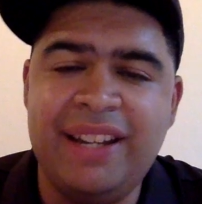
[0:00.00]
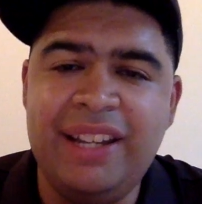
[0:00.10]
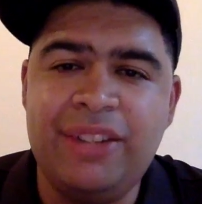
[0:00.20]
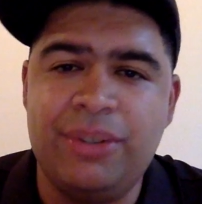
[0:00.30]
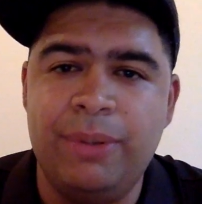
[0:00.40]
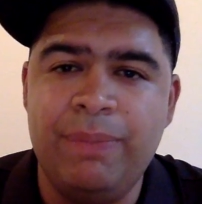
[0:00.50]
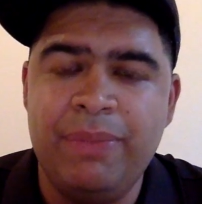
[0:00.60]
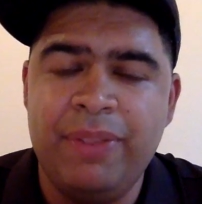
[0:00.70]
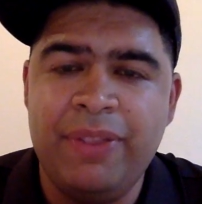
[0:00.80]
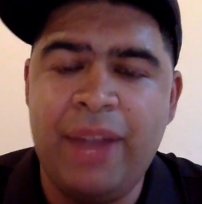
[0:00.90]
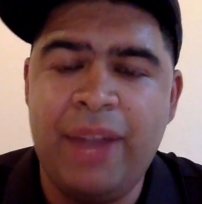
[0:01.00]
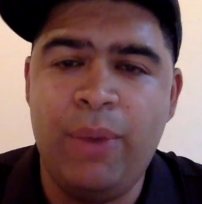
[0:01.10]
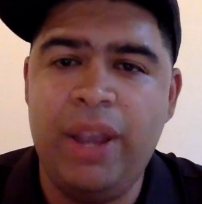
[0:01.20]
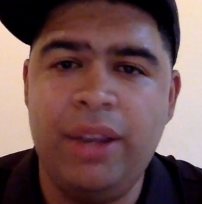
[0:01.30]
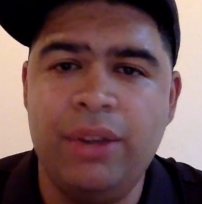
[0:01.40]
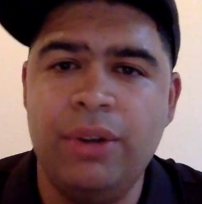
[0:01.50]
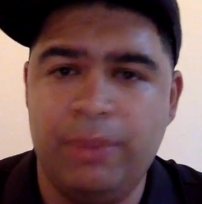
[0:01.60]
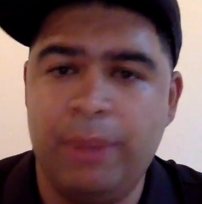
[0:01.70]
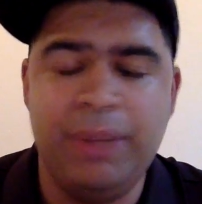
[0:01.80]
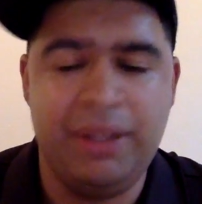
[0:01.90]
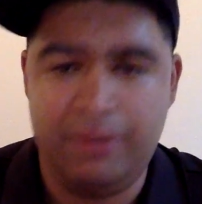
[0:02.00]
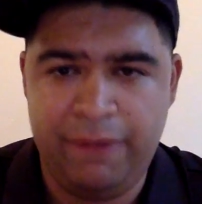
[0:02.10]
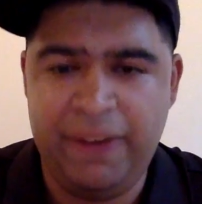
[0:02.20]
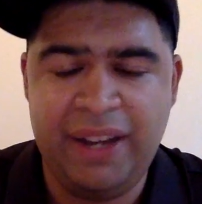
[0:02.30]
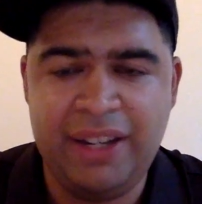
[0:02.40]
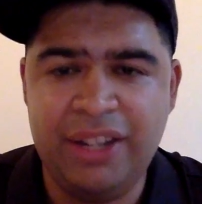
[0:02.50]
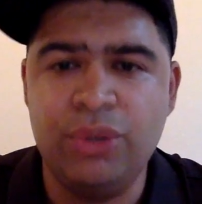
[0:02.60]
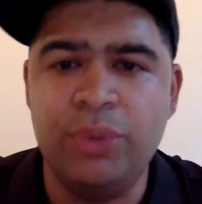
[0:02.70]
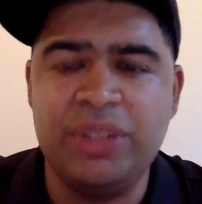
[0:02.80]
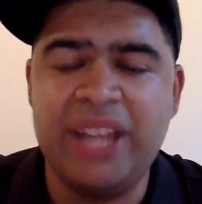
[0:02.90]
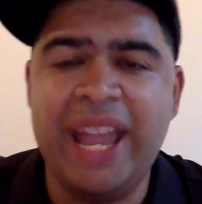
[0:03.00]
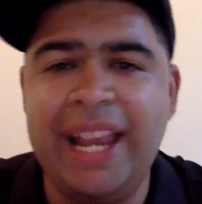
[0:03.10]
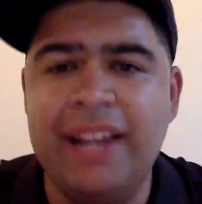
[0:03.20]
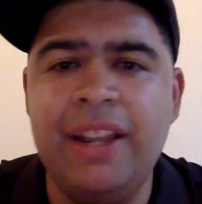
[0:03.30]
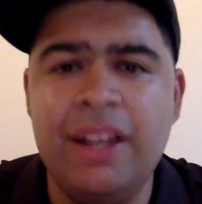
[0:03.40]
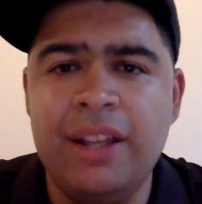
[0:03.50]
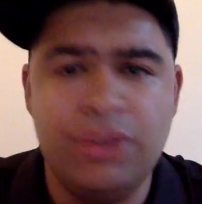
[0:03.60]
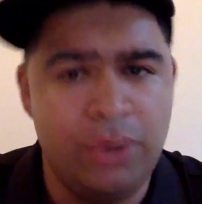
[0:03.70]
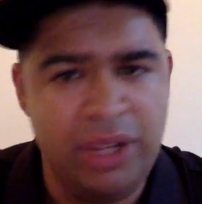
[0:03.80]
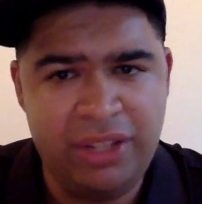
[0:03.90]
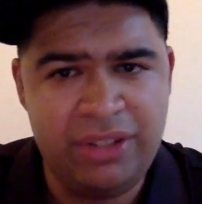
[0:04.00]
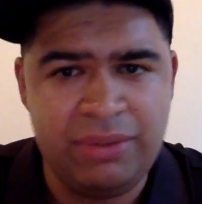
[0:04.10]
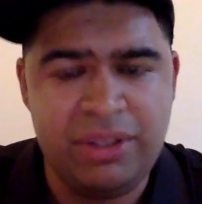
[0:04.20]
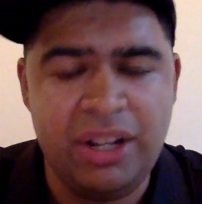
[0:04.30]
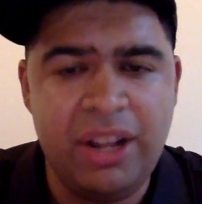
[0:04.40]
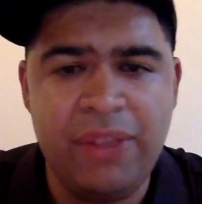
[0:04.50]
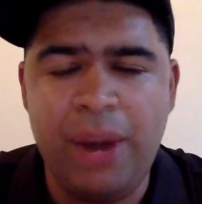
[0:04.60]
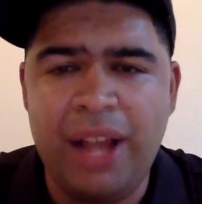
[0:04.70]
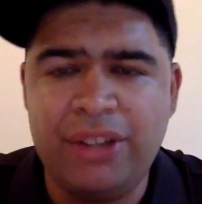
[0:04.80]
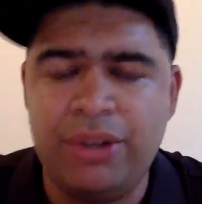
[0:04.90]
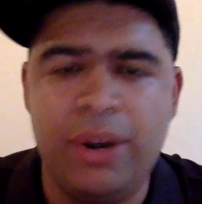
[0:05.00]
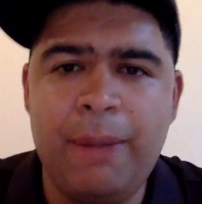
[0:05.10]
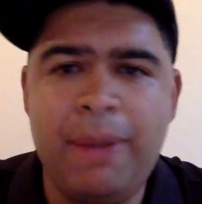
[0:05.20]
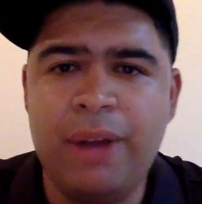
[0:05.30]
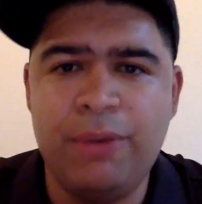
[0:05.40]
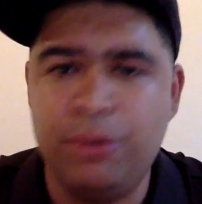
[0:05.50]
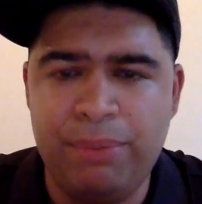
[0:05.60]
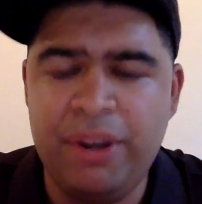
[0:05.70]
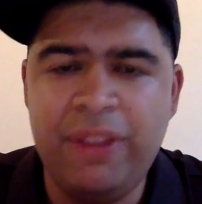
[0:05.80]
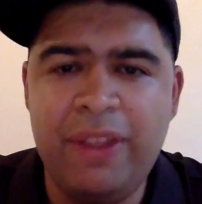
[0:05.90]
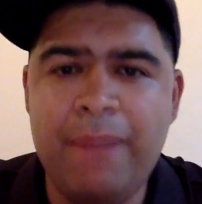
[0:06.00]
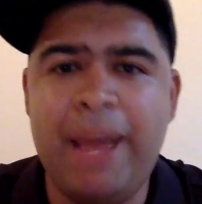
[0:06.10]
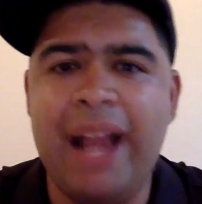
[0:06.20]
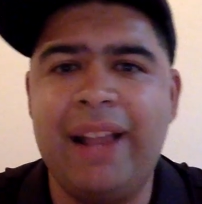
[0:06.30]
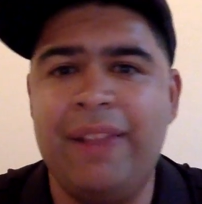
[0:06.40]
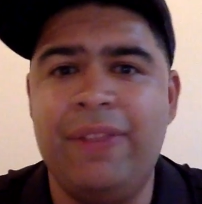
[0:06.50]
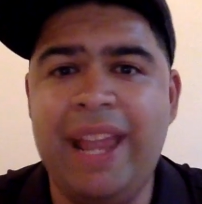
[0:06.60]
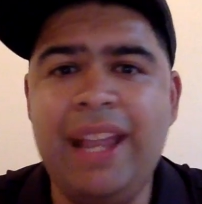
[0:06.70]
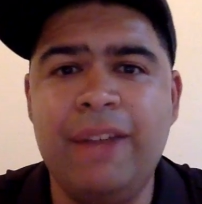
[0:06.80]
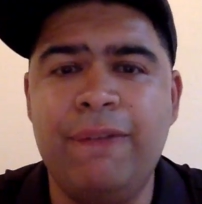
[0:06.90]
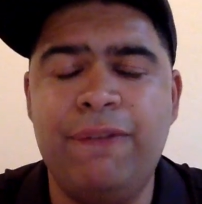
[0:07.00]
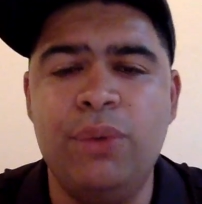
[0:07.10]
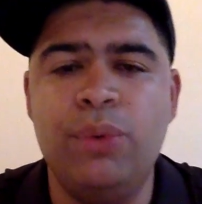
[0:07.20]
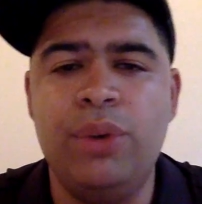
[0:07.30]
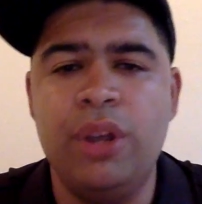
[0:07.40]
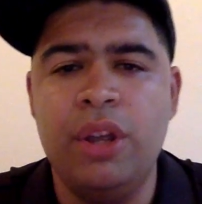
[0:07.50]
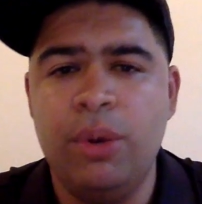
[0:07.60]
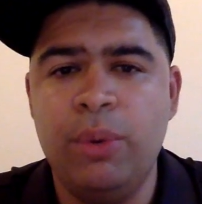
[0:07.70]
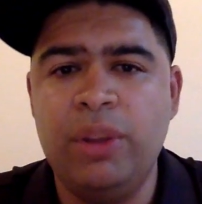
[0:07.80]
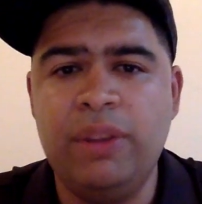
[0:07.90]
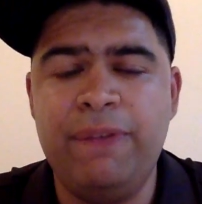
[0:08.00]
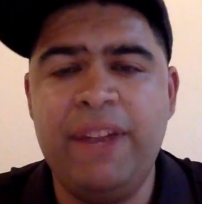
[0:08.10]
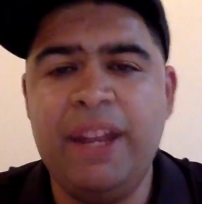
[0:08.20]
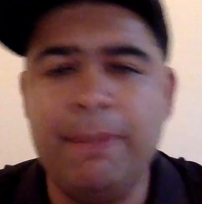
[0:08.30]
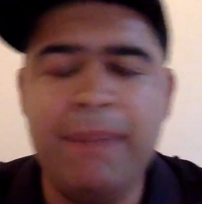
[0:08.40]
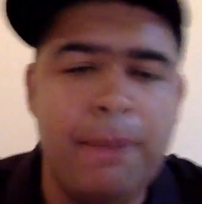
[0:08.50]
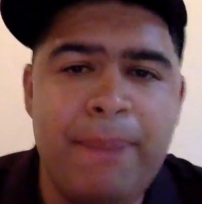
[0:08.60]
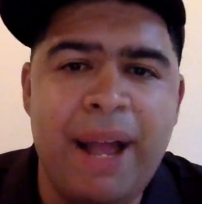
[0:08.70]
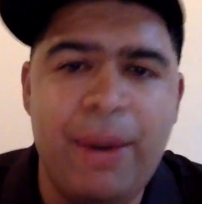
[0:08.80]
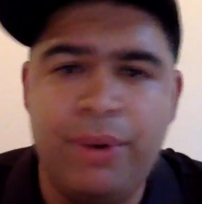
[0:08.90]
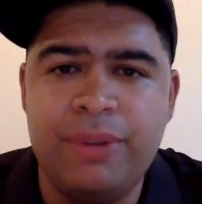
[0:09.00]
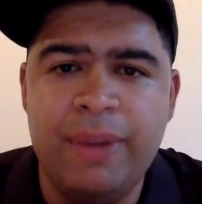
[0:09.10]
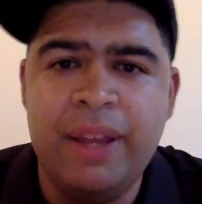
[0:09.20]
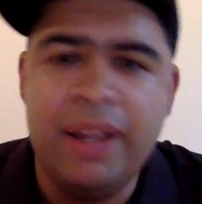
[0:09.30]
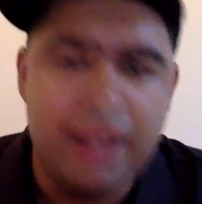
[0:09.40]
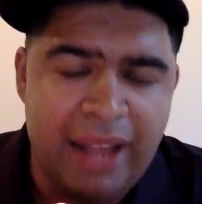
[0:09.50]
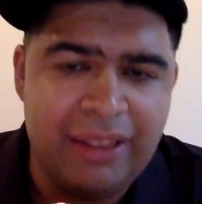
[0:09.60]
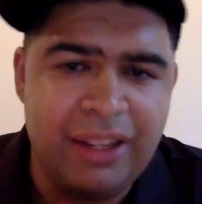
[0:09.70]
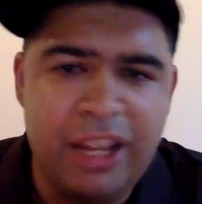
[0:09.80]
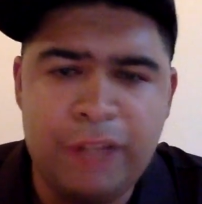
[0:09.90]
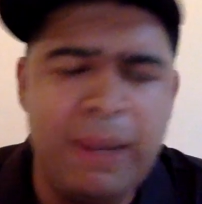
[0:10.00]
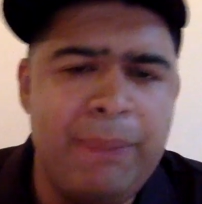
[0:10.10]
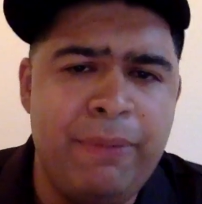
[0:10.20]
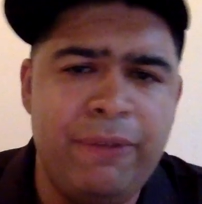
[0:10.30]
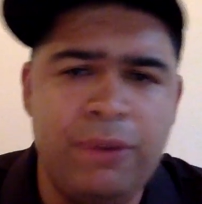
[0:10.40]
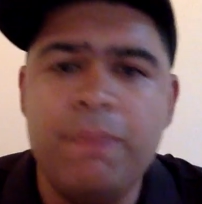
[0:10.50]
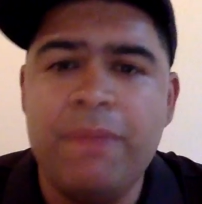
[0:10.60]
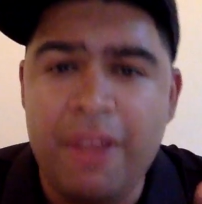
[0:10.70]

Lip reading: Diesel? That way, you know, I mean, the fake Diesel was Kane, so he's still on the roster. How about we bring them back and they can feud with the fake Mega Powers at the next pay-per-view?